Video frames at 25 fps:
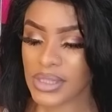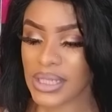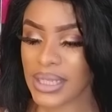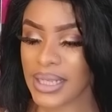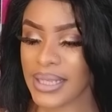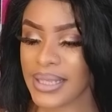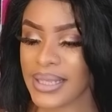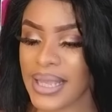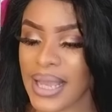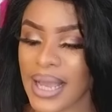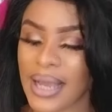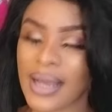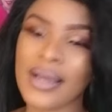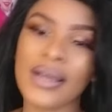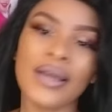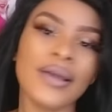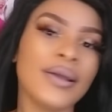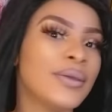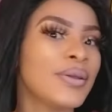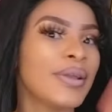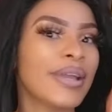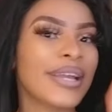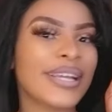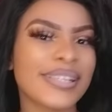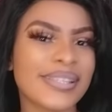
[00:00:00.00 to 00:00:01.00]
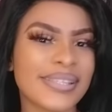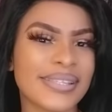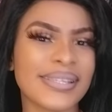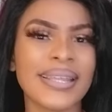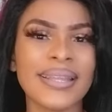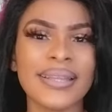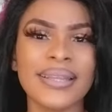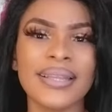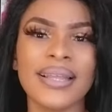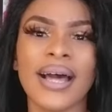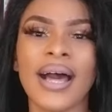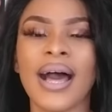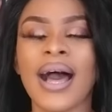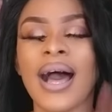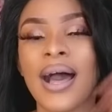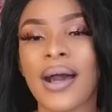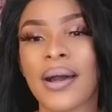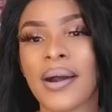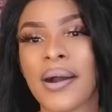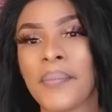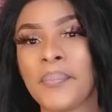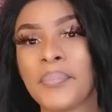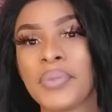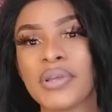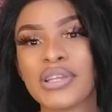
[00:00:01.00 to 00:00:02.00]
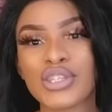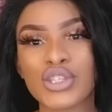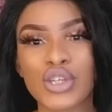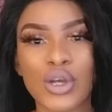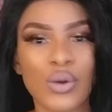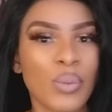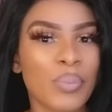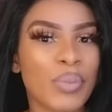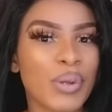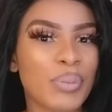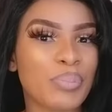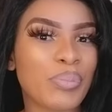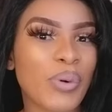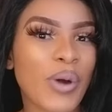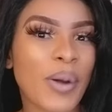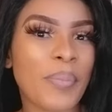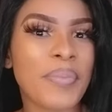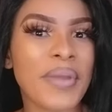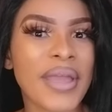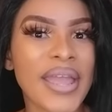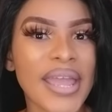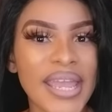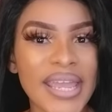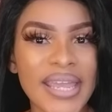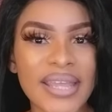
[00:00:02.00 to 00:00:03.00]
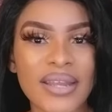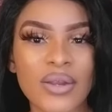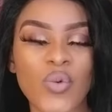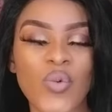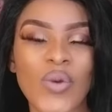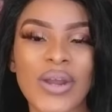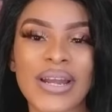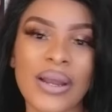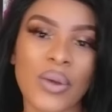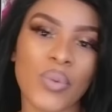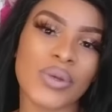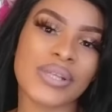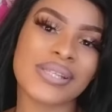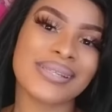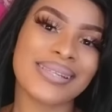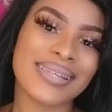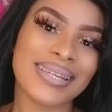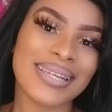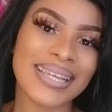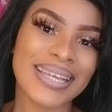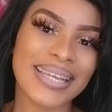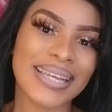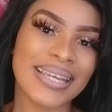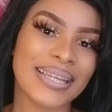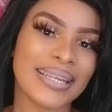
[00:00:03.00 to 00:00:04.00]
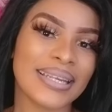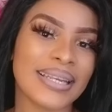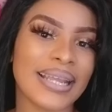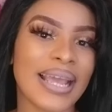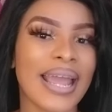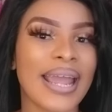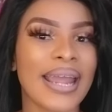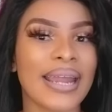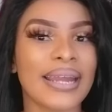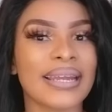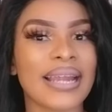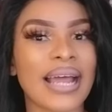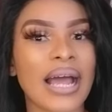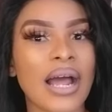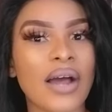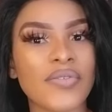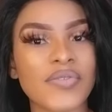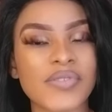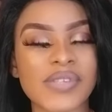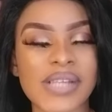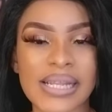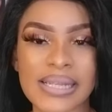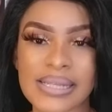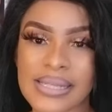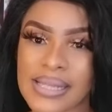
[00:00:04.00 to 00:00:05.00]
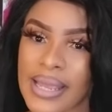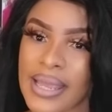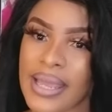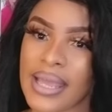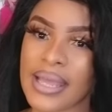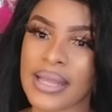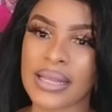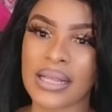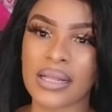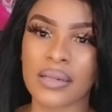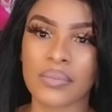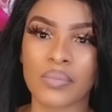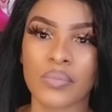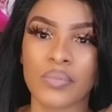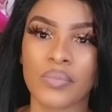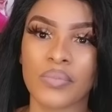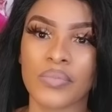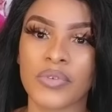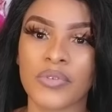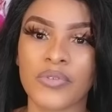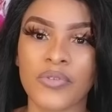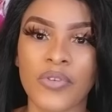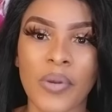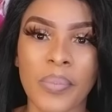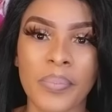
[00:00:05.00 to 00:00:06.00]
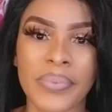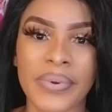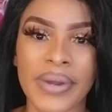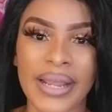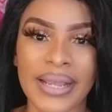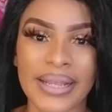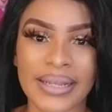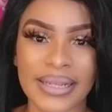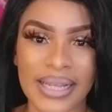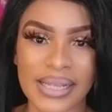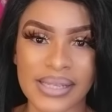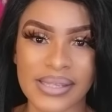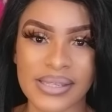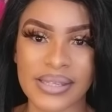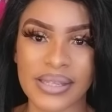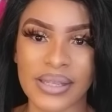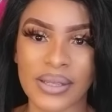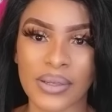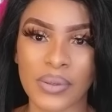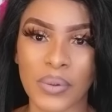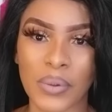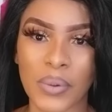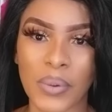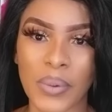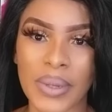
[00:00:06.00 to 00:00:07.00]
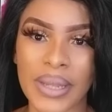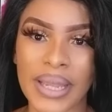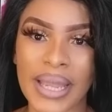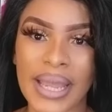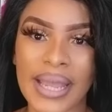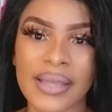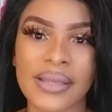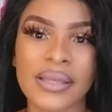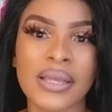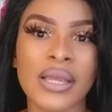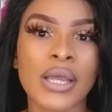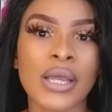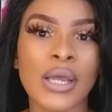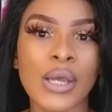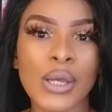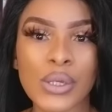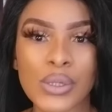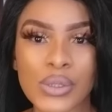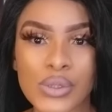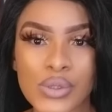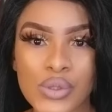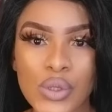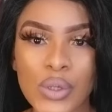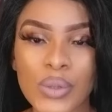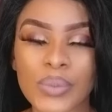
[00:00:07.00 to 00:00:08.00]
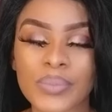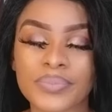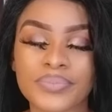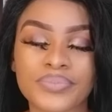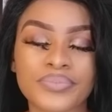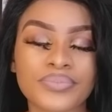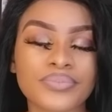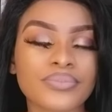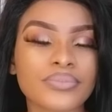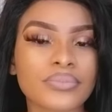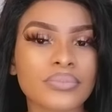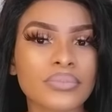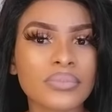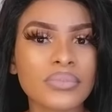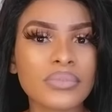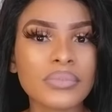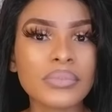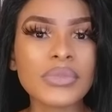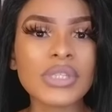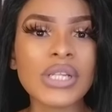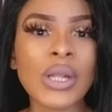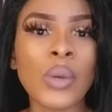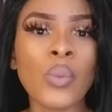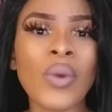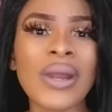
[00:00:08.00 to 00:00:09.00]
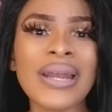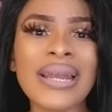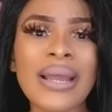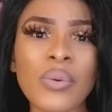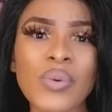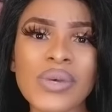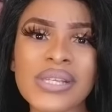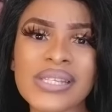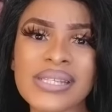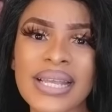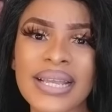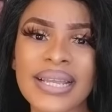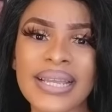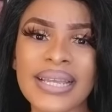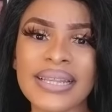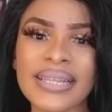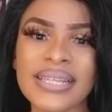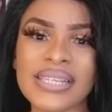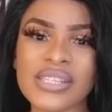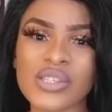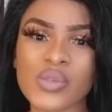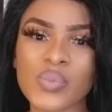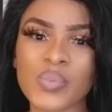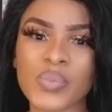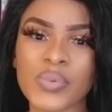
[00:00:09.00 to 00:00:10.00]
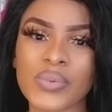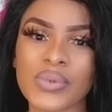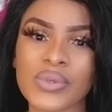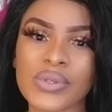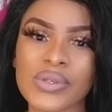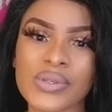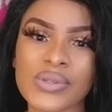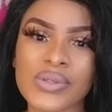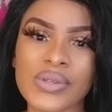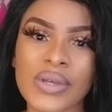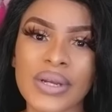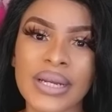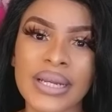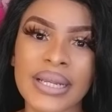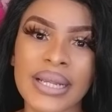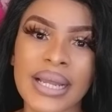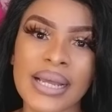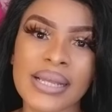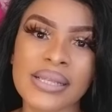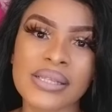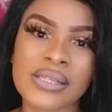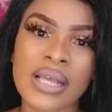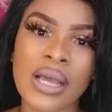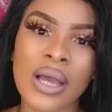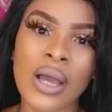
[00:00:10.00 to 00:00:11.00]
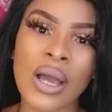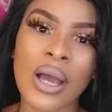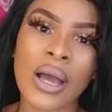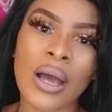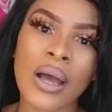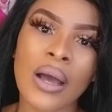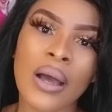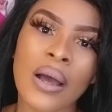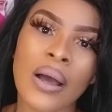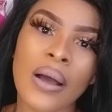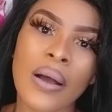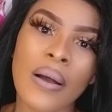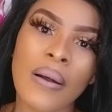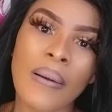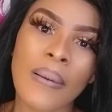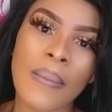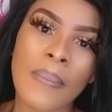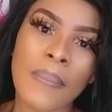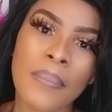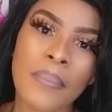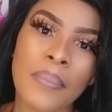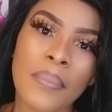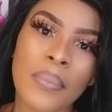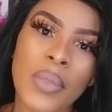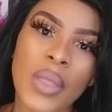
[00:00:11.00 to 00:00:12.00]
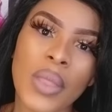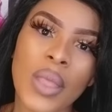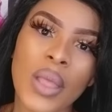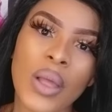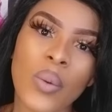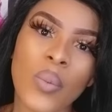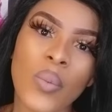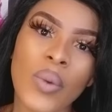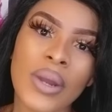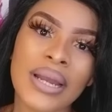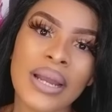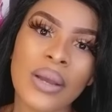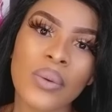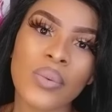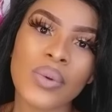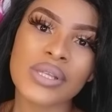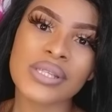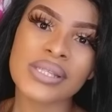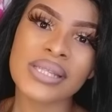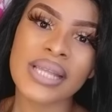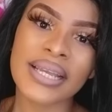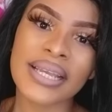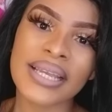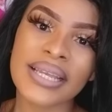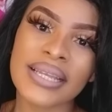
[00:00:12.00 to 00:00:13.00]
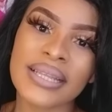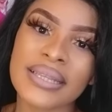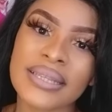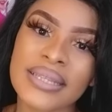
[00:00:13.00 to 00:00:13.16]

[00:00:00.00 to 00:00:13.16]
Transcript: Yeah, you can see. Picture will be popping in when I was slim and after taking it before pregnancy. Okay, so when I was taking this, sorry guys, when I was taking